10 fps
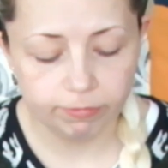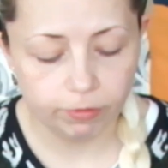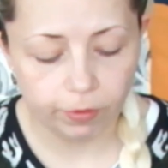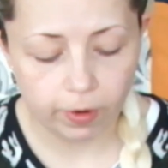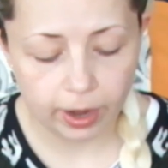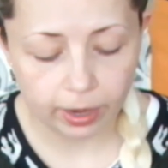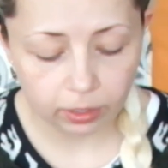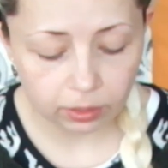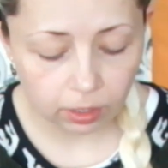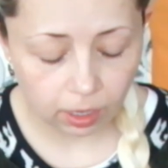
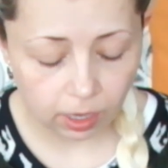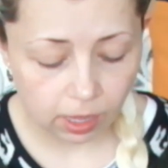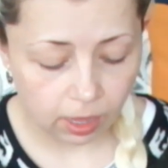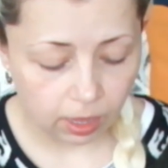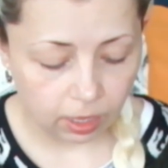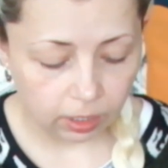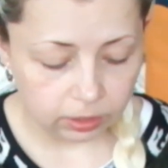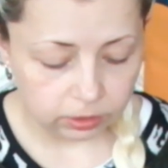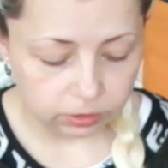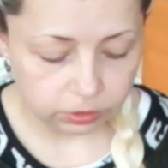thread
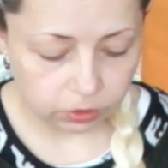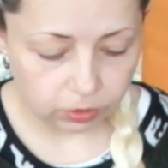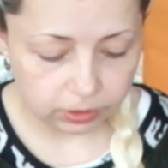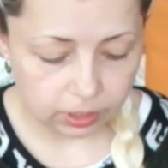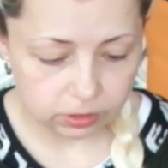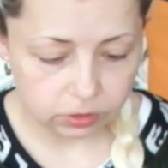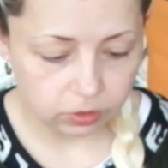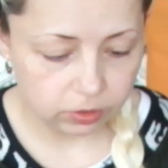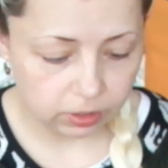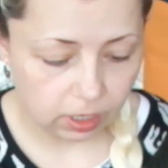so it does
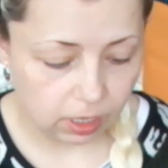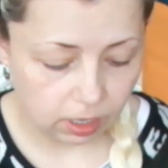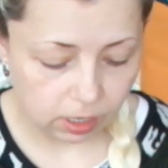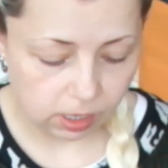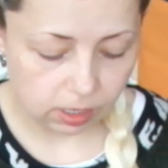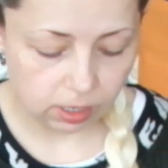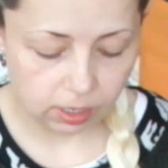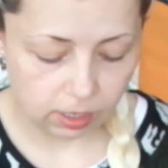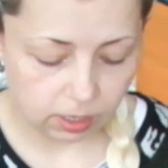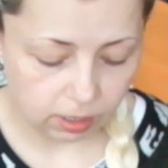not
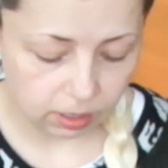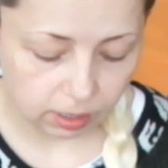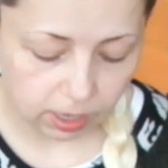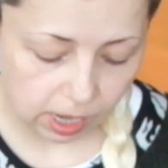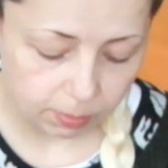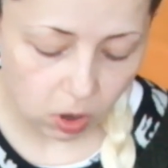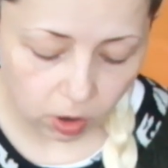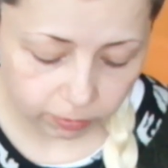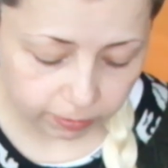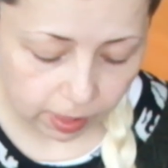come
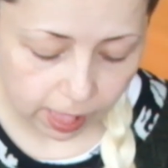off,